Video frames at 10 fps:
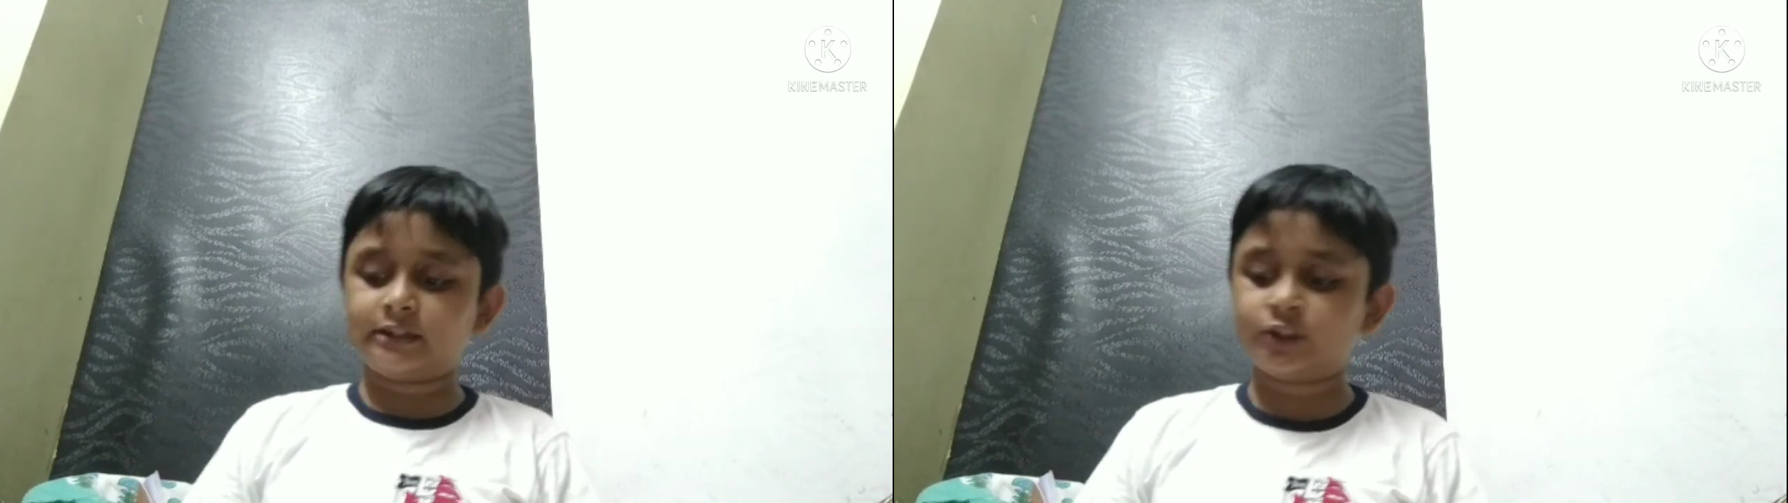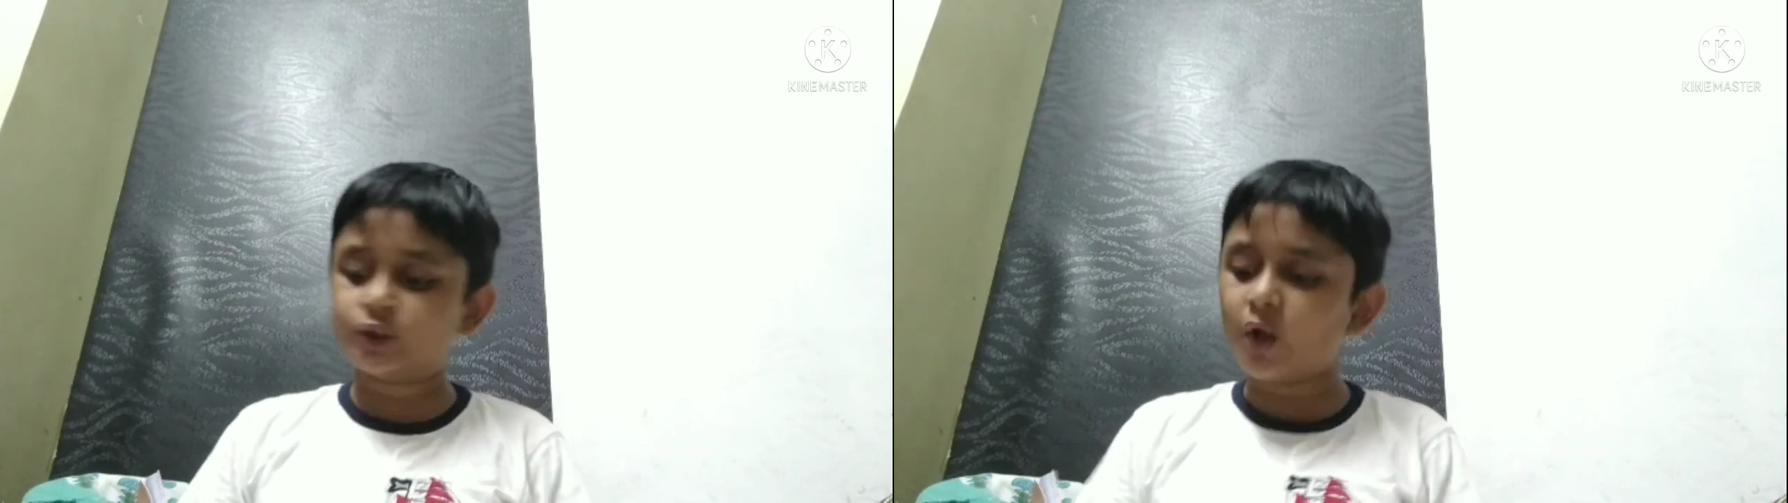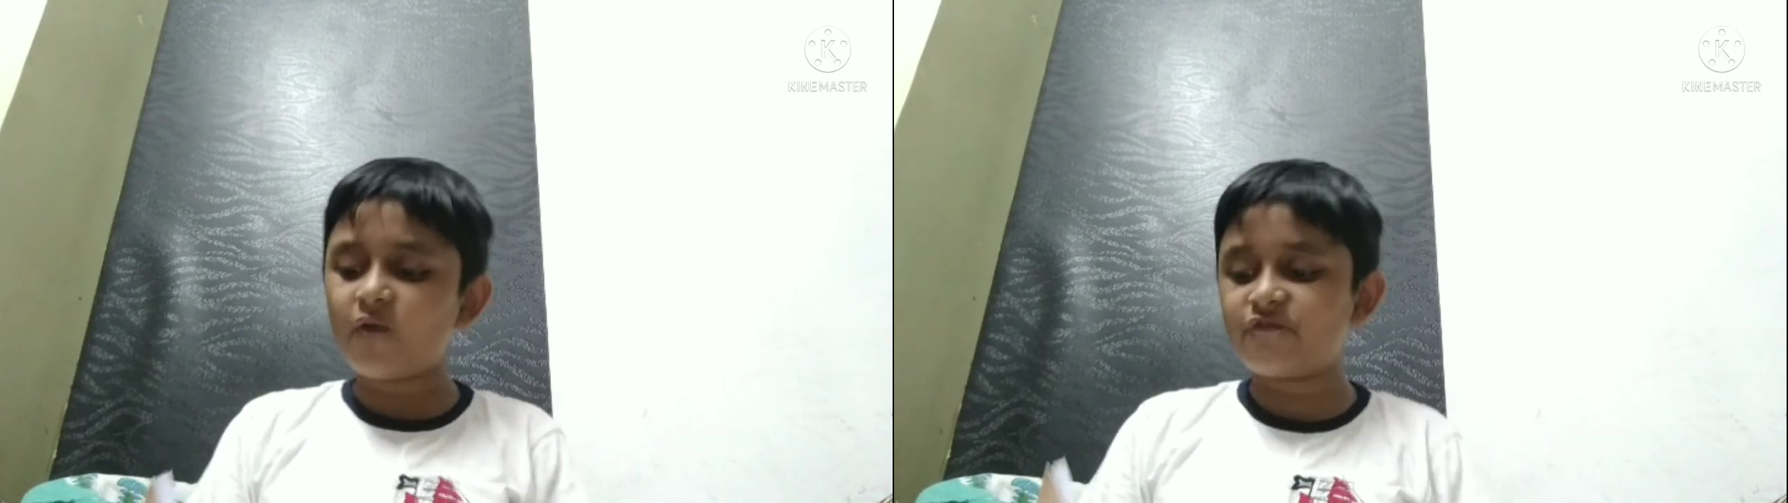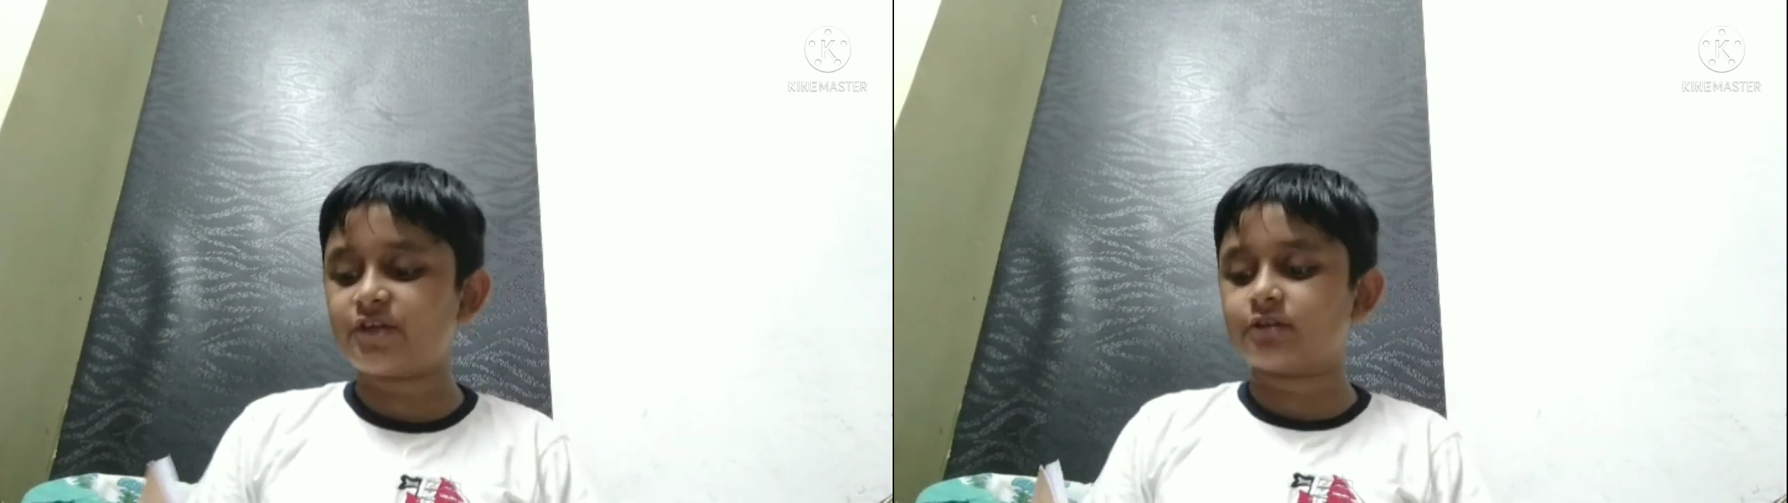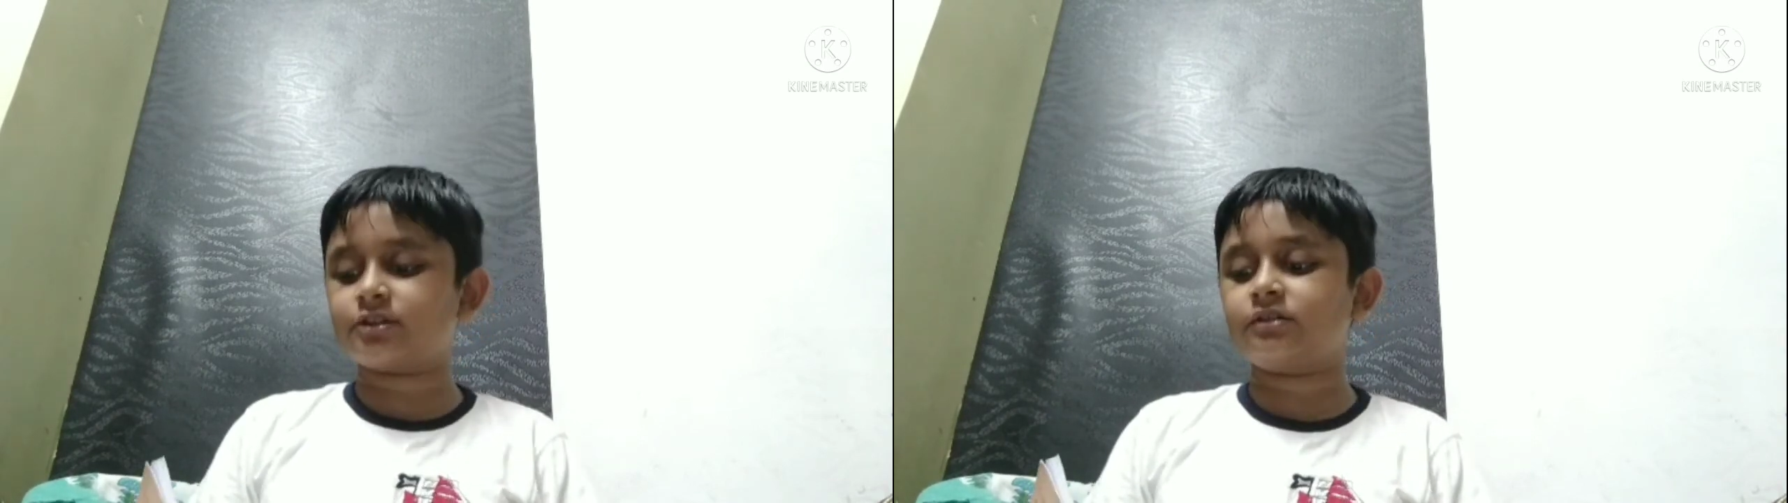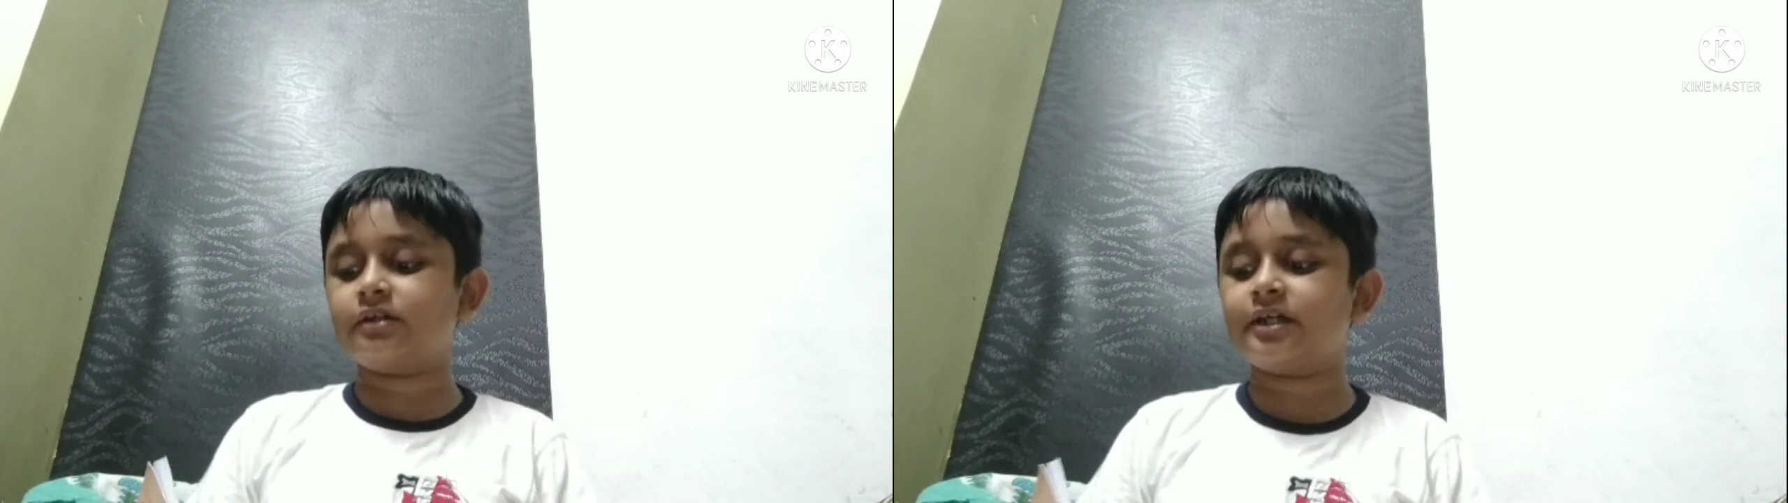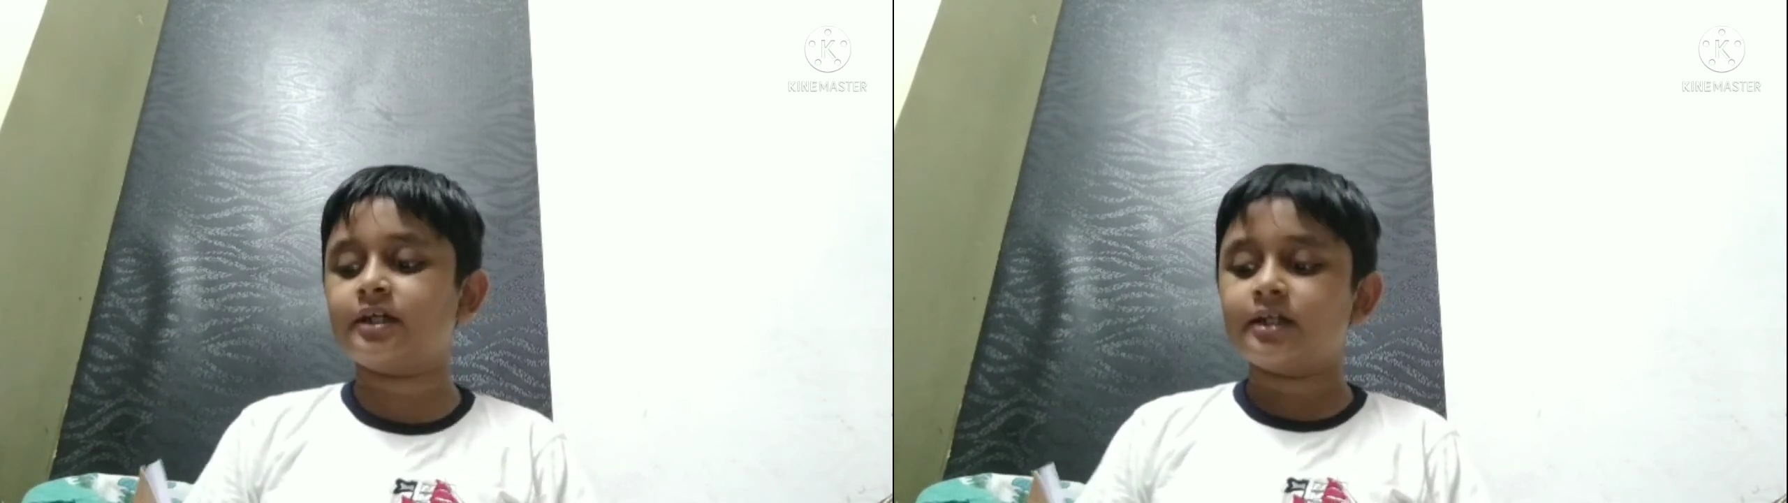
so fiercely